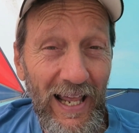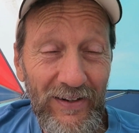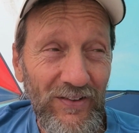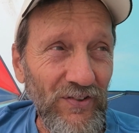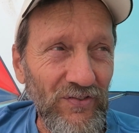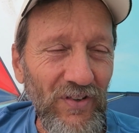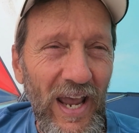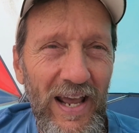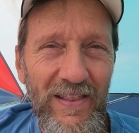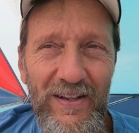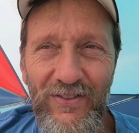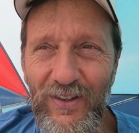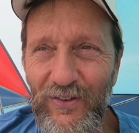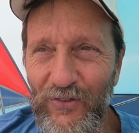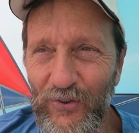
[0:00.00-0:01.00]
like to say
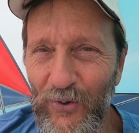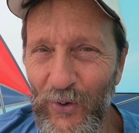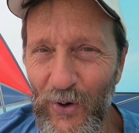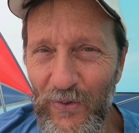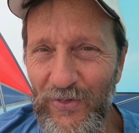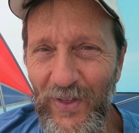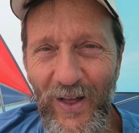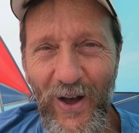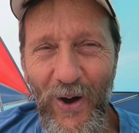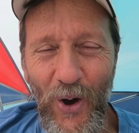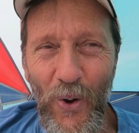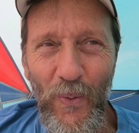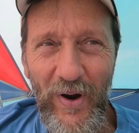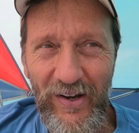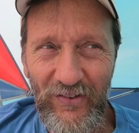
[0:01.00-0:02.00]
that the truth
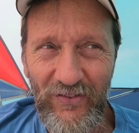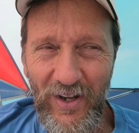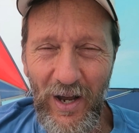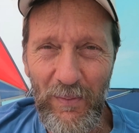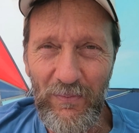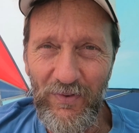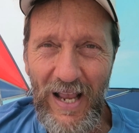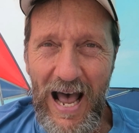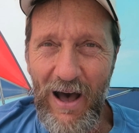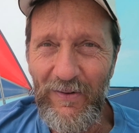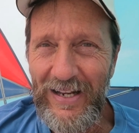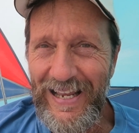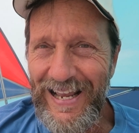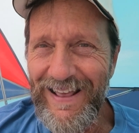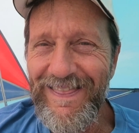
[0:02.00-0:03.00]
always comes
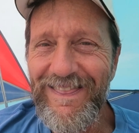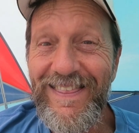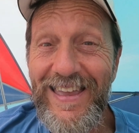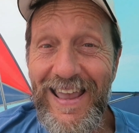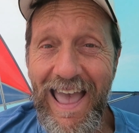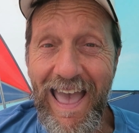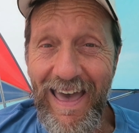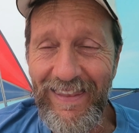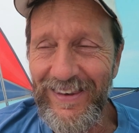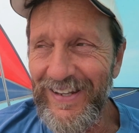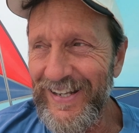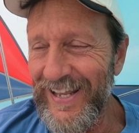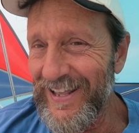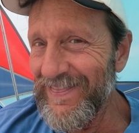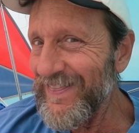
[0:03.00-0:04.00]
out in the
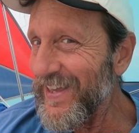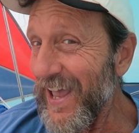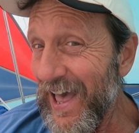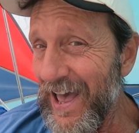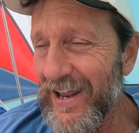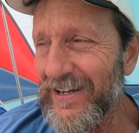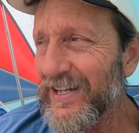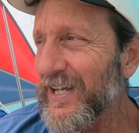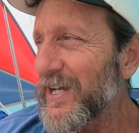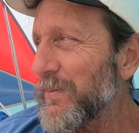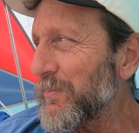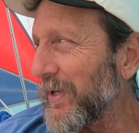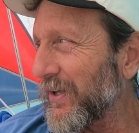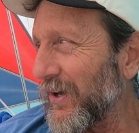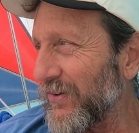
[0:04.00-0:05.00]
end, in the end,
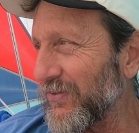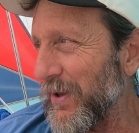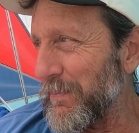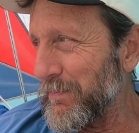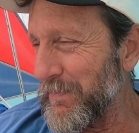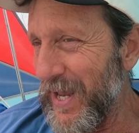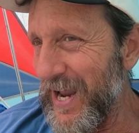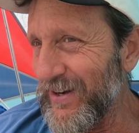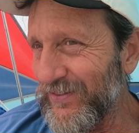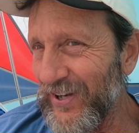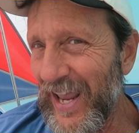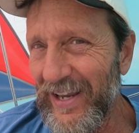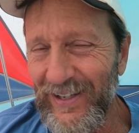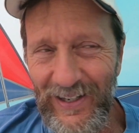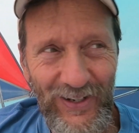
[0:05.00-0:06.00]
because it may
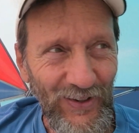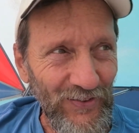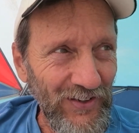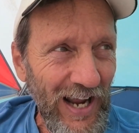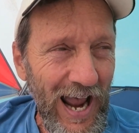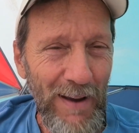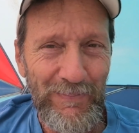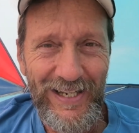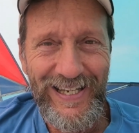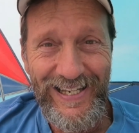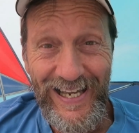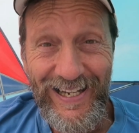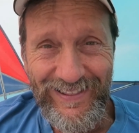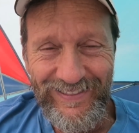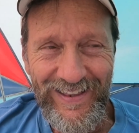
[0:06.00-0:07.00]
take a little time to
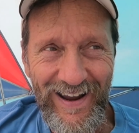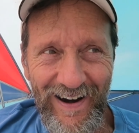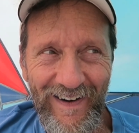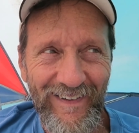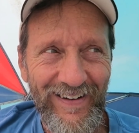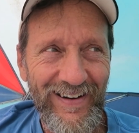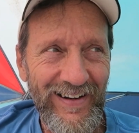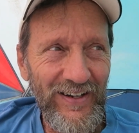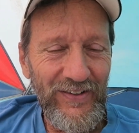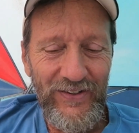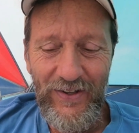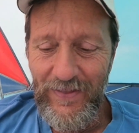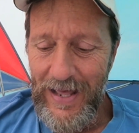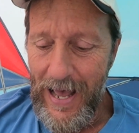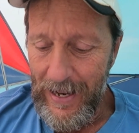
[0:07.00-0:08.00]
get there,
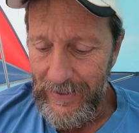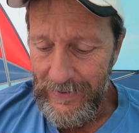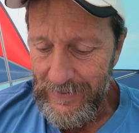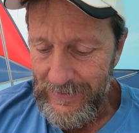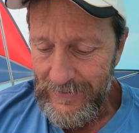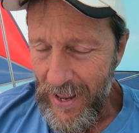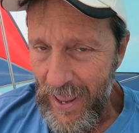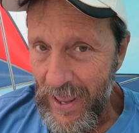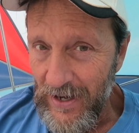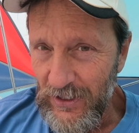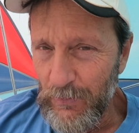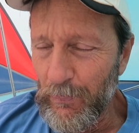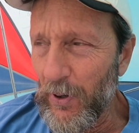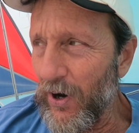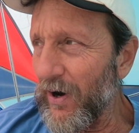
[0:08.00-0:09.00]
to that
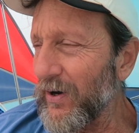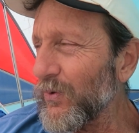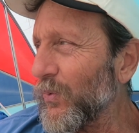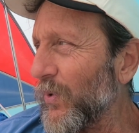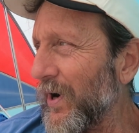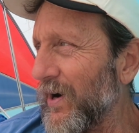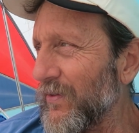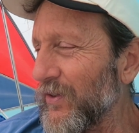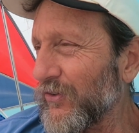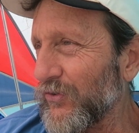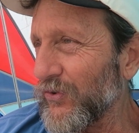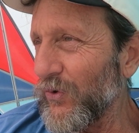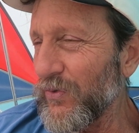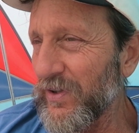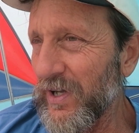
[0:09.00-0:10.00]
end part where the
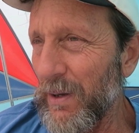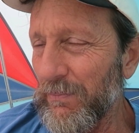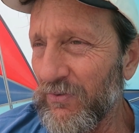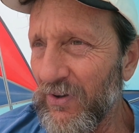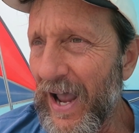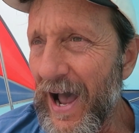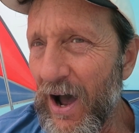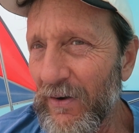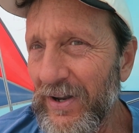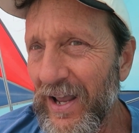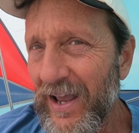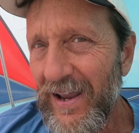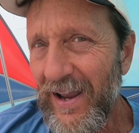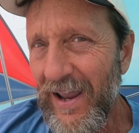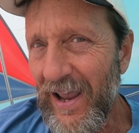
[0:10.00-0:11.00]
truth comes out,
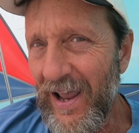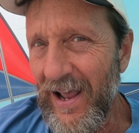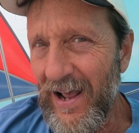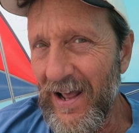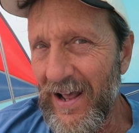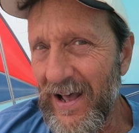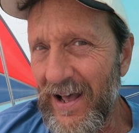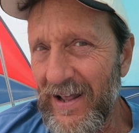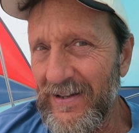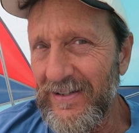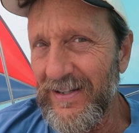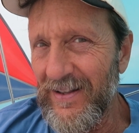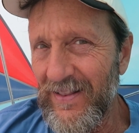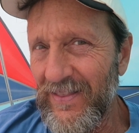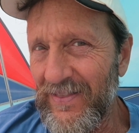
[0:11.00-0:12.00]

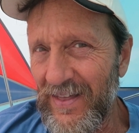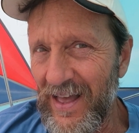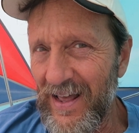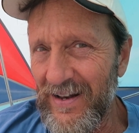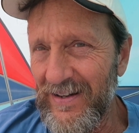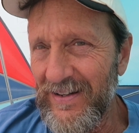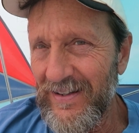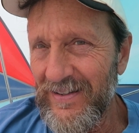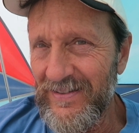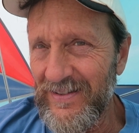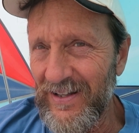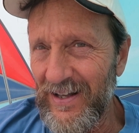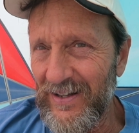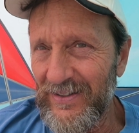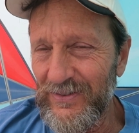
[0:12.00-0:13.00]
and then
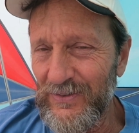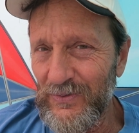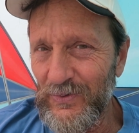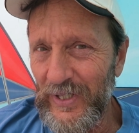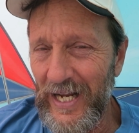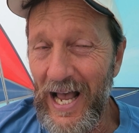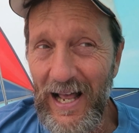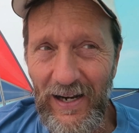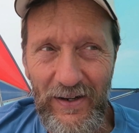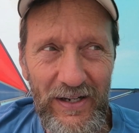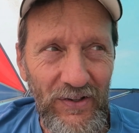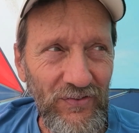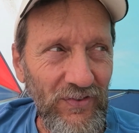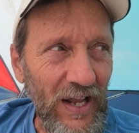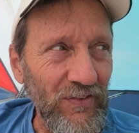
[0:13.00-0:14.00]
the
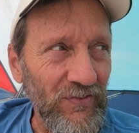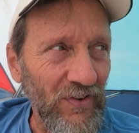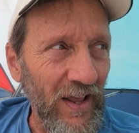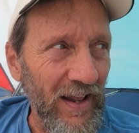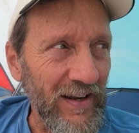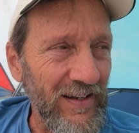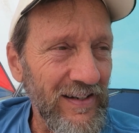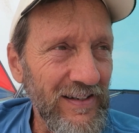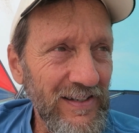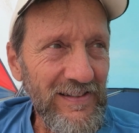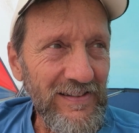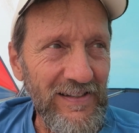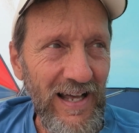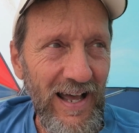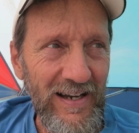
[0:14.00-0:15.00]
reality sets in
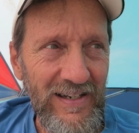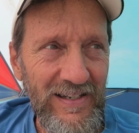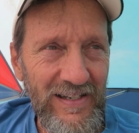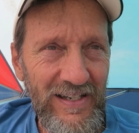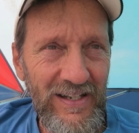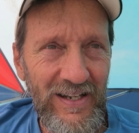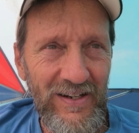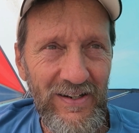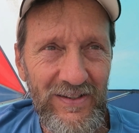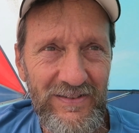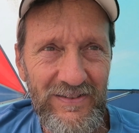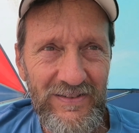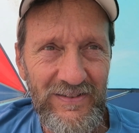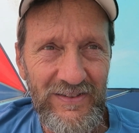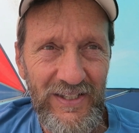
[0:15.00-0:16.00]
that
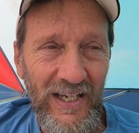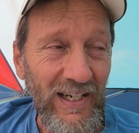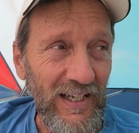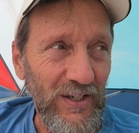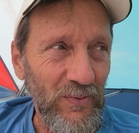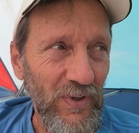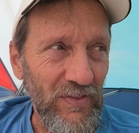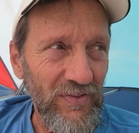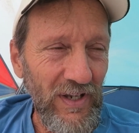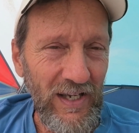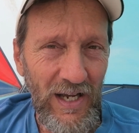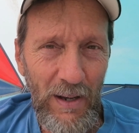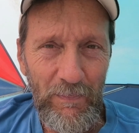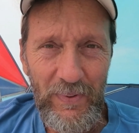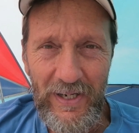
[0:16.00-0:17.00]
you're dealing with a
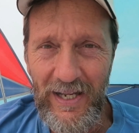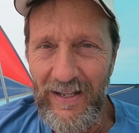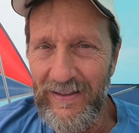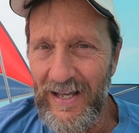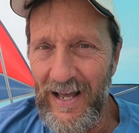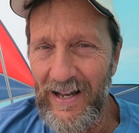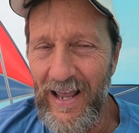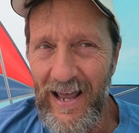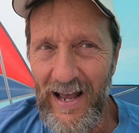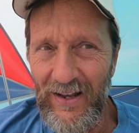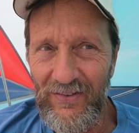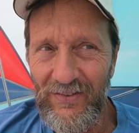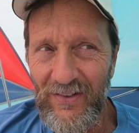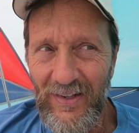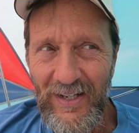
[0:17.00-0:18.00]
company that
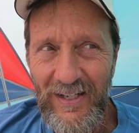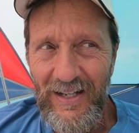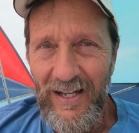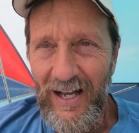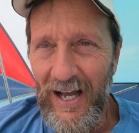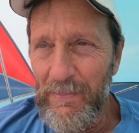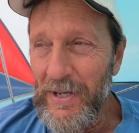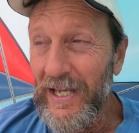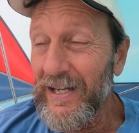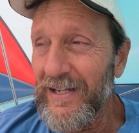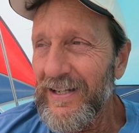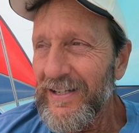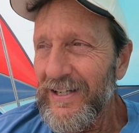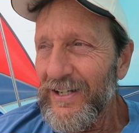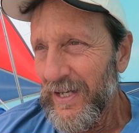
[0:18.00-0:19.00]
has, I
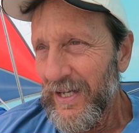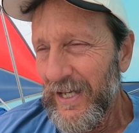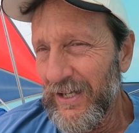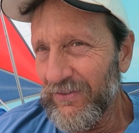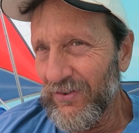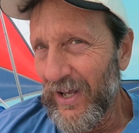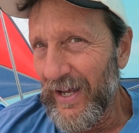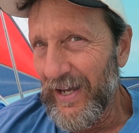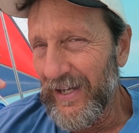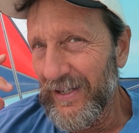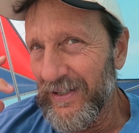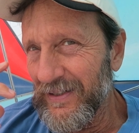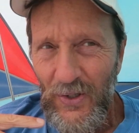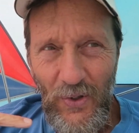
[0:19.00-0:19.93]
mean, it's like,